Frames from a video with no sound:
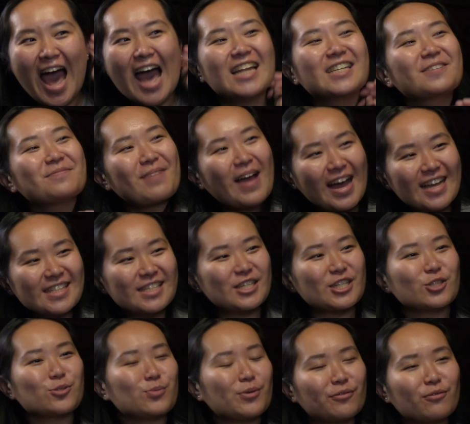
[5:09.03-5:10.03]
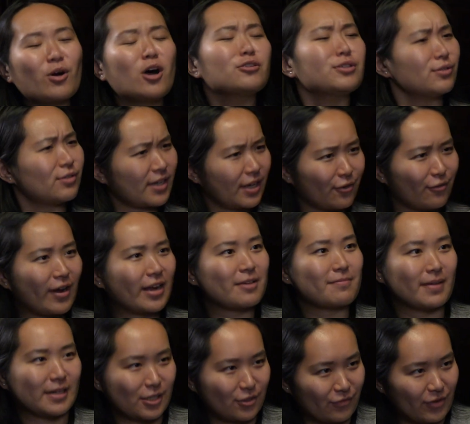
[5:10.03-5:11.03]
And in past years, we've also done a
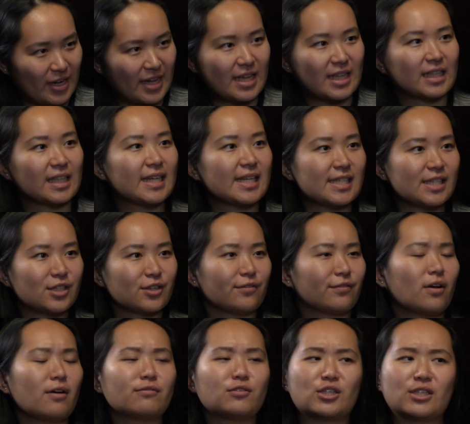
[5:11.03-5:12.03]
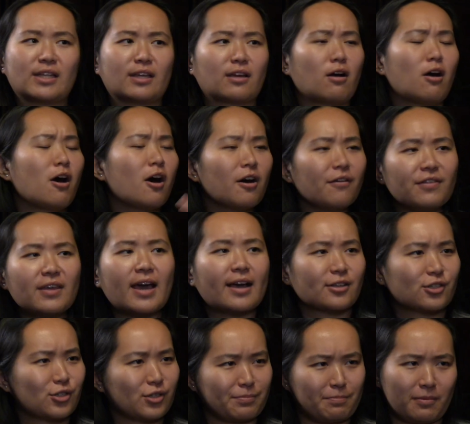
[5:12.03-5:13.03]
recommended reading list of, of just like all the
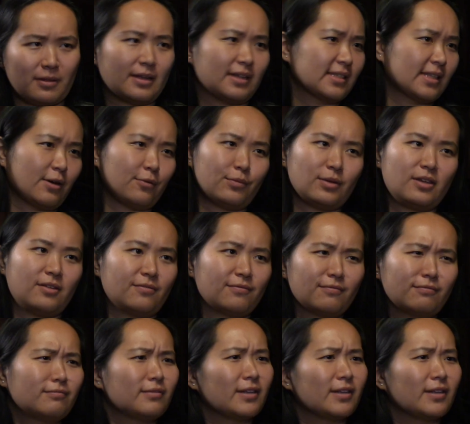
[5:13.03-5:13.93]
extra plays that we've